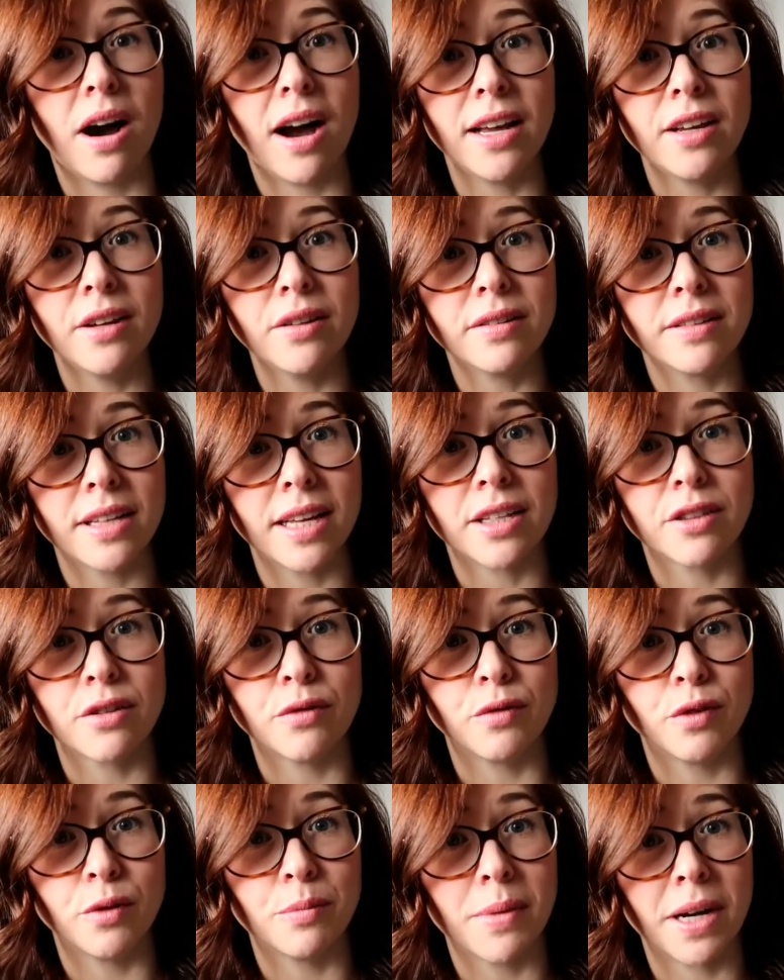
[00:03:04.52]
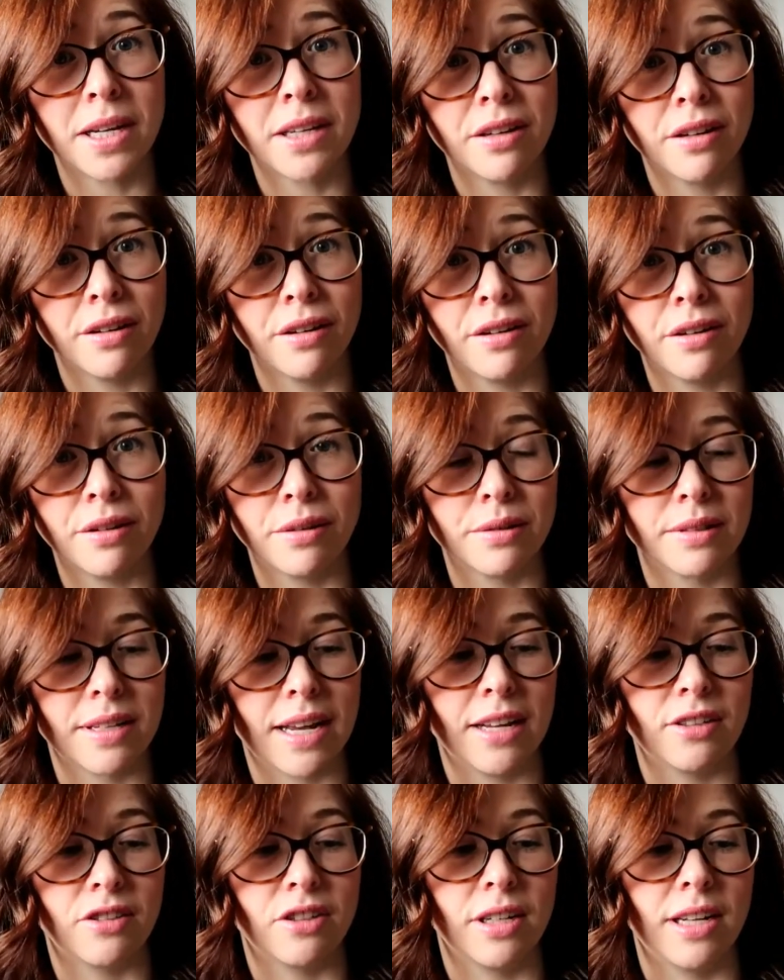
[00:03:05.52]
I use this for my girls
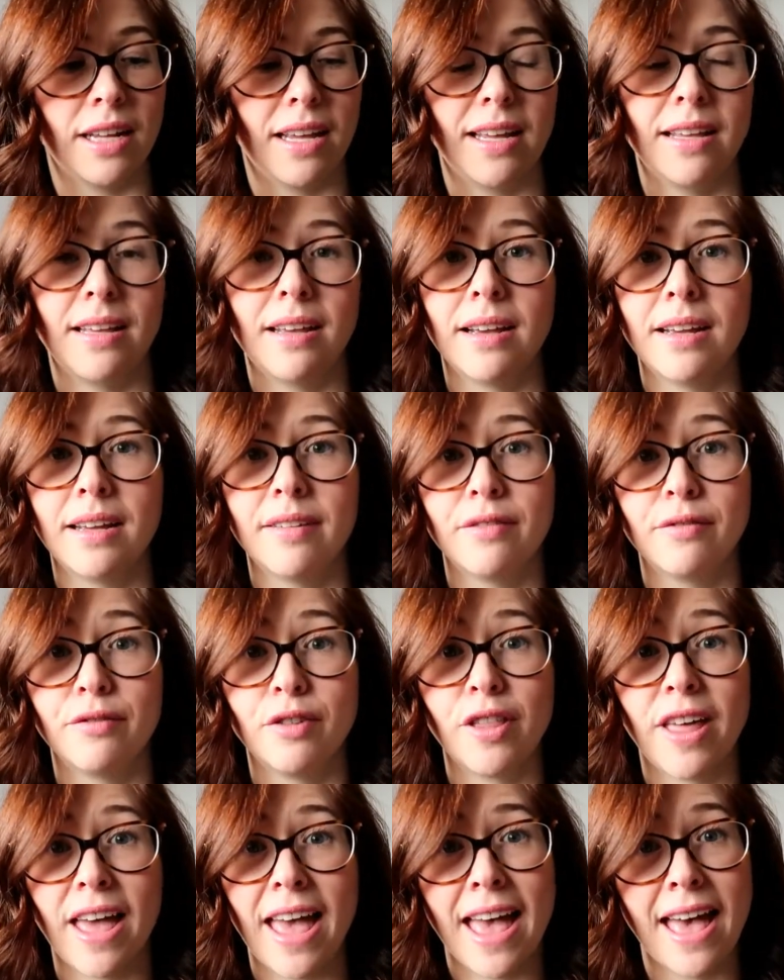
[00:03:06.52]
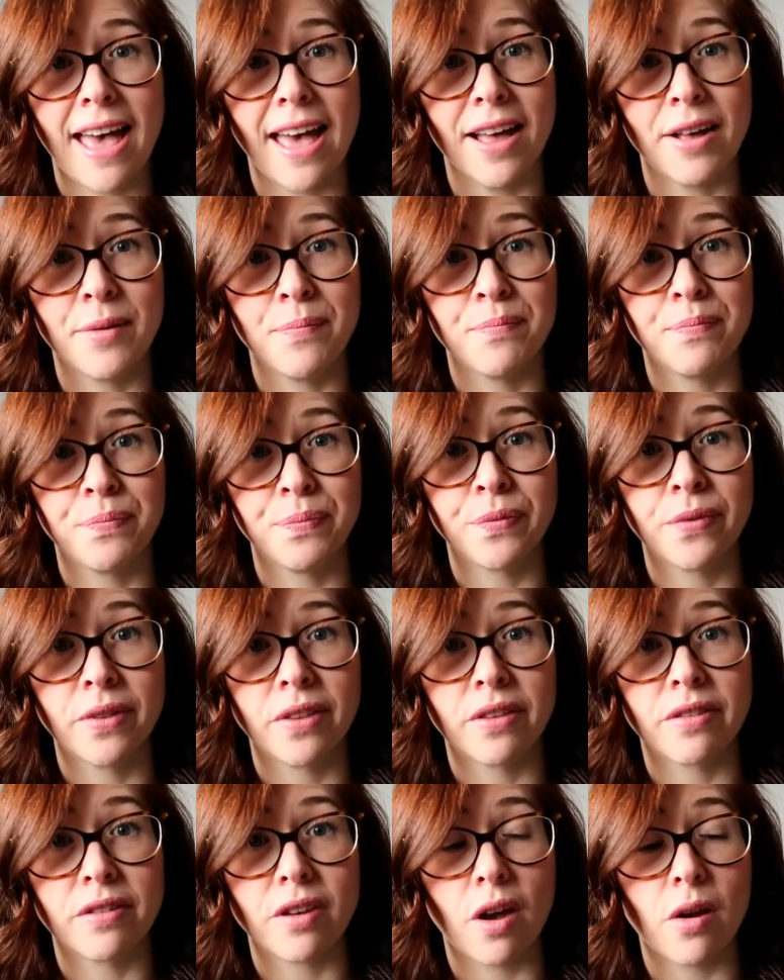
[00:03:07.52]
actually for their hair.
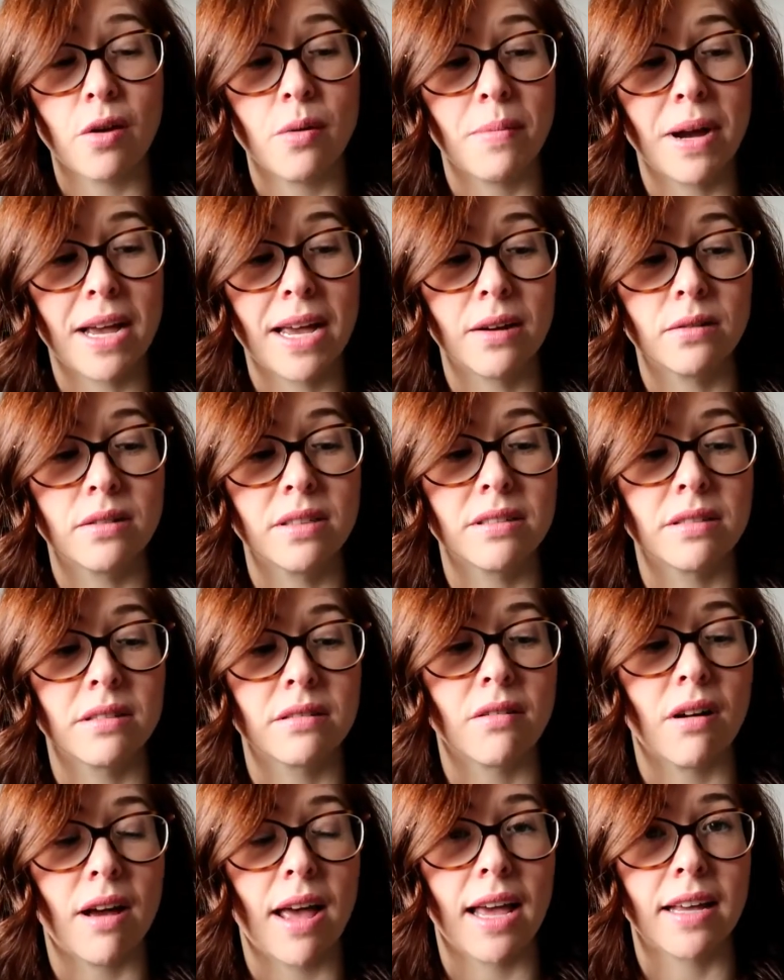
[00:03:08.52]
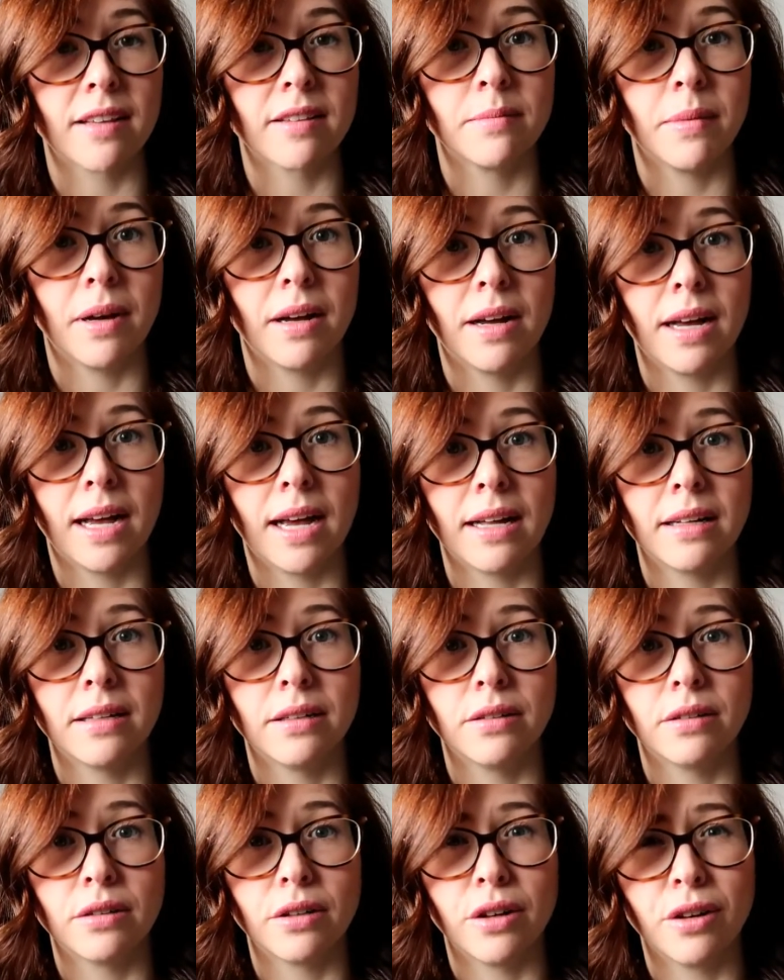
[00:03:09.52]
So my eldest has got eczema
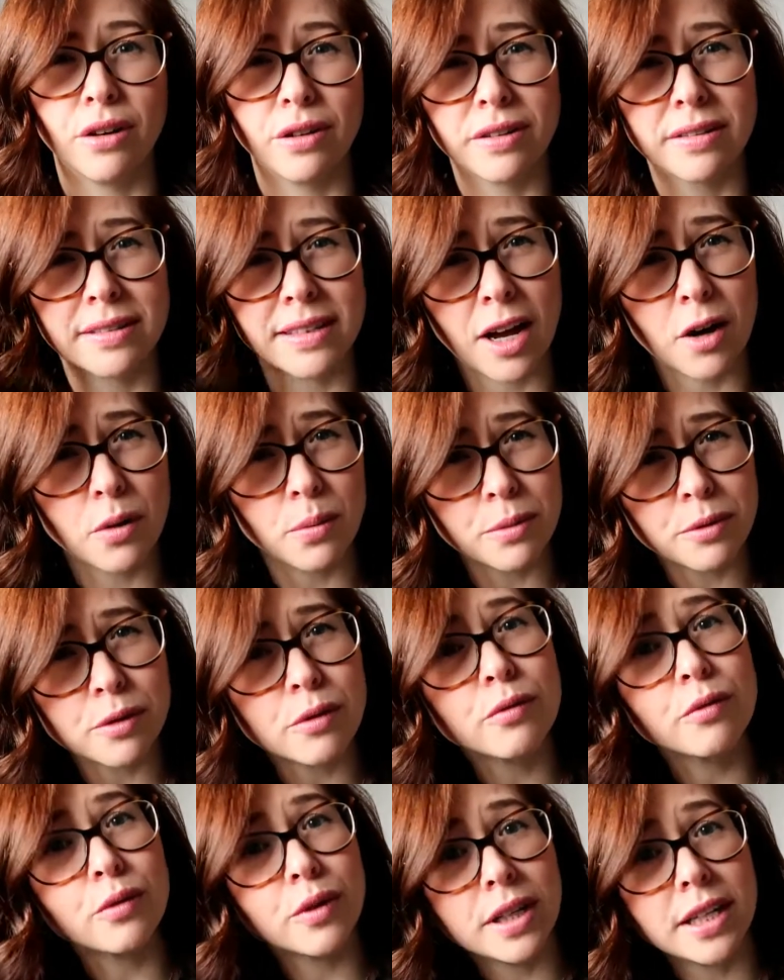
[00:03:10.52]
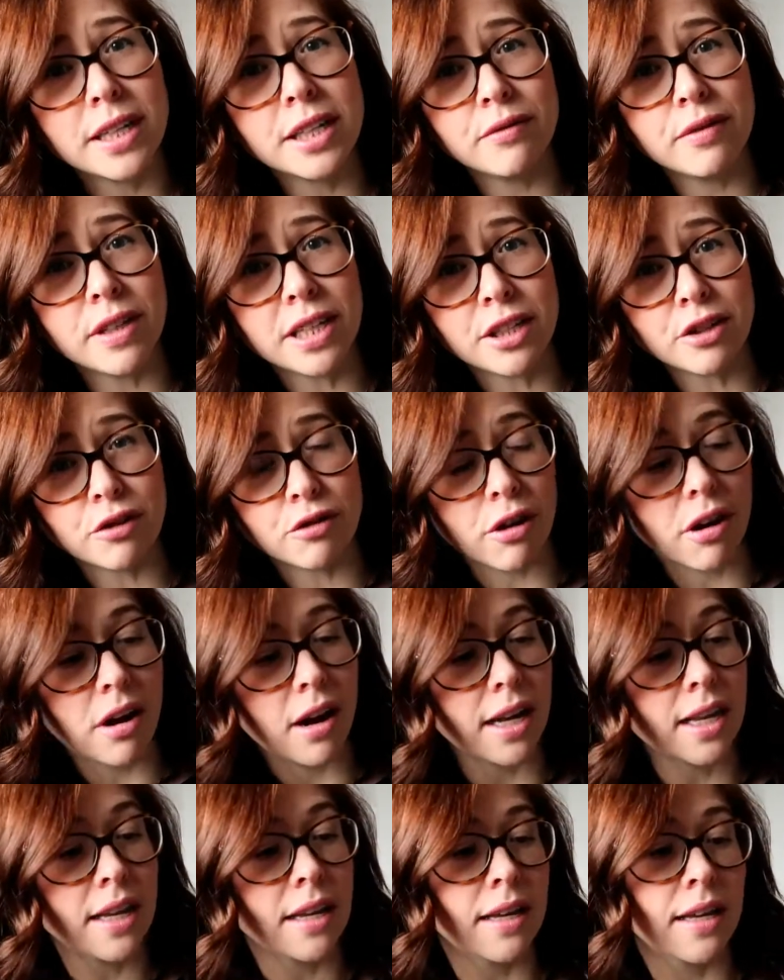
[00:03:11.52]
and her scalp's really
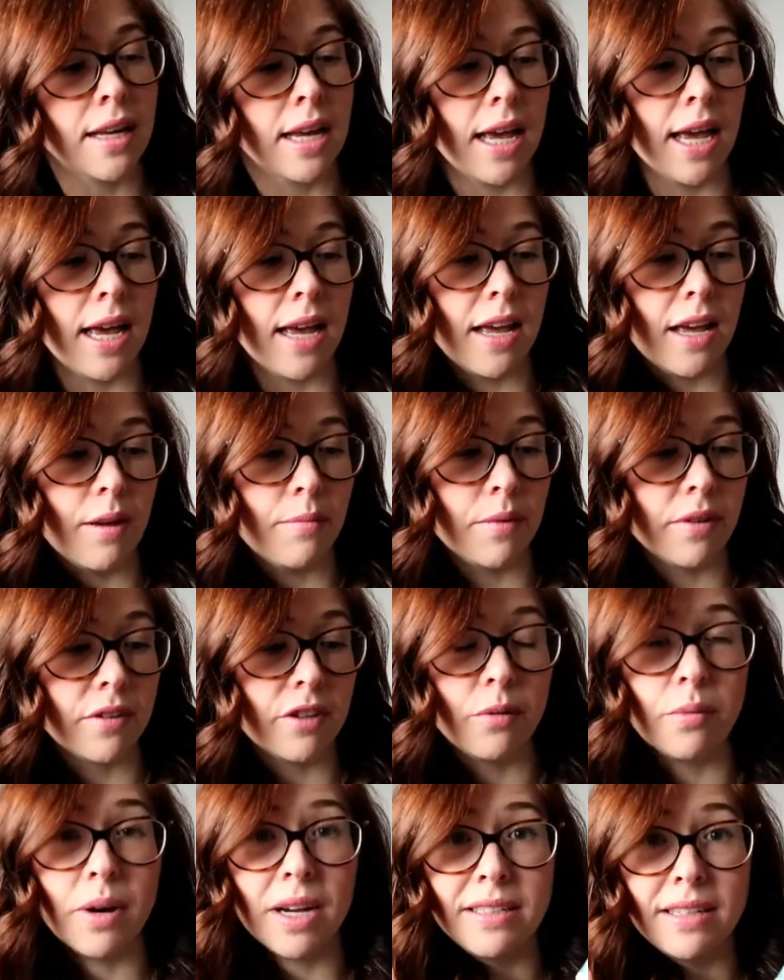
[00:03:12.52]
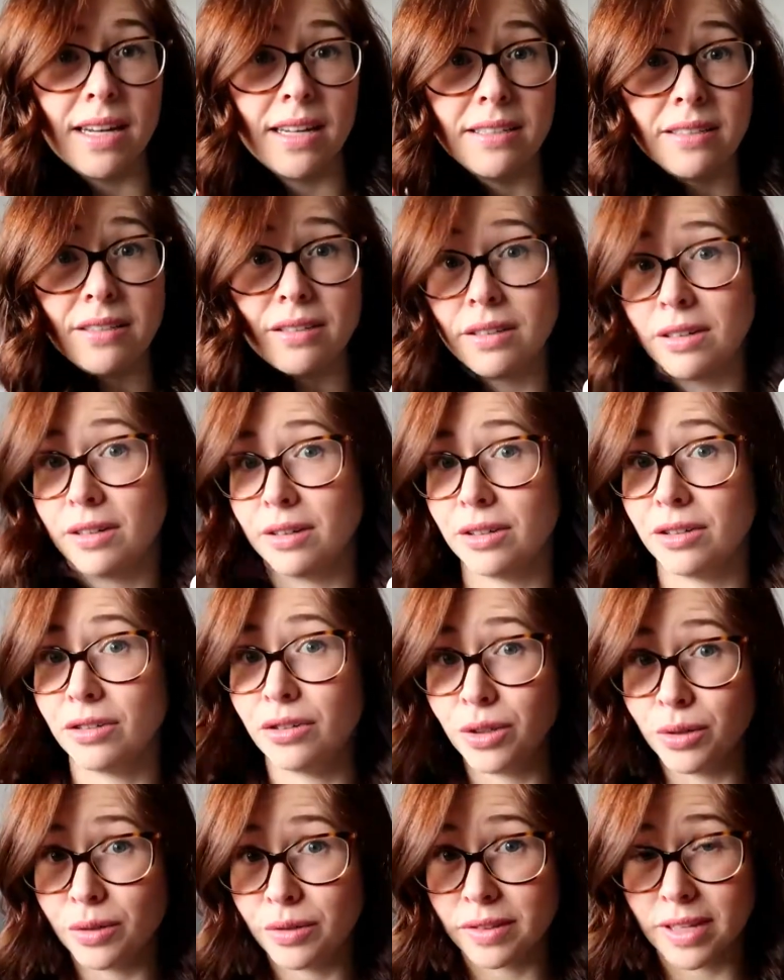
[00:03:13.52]
dry, so I tend to
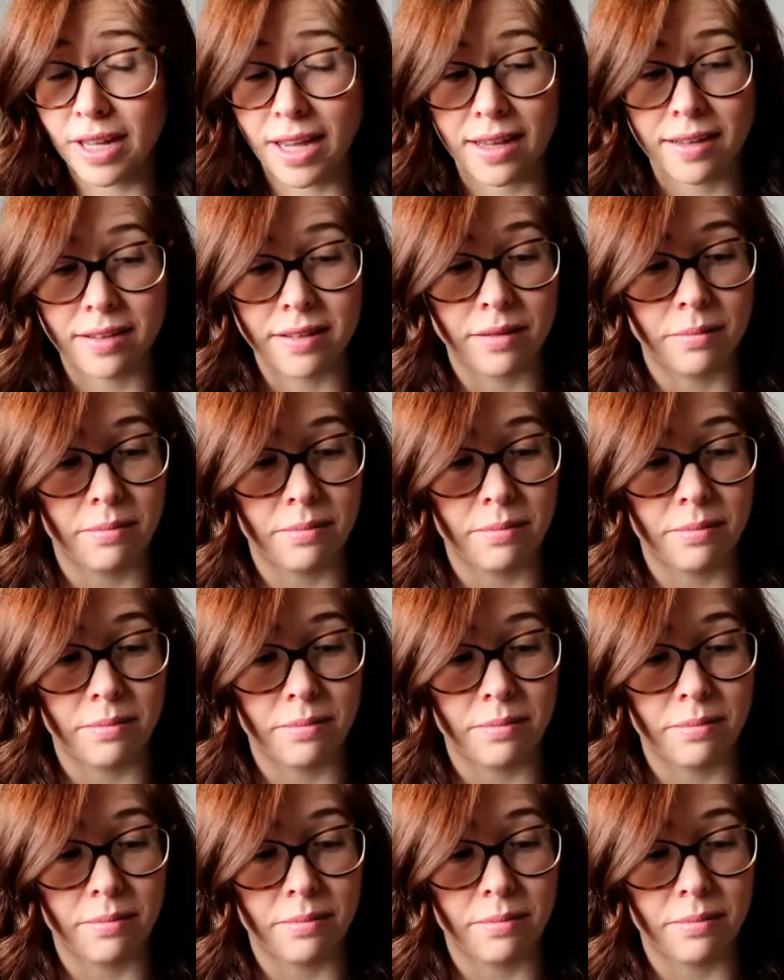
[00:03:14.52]
use this.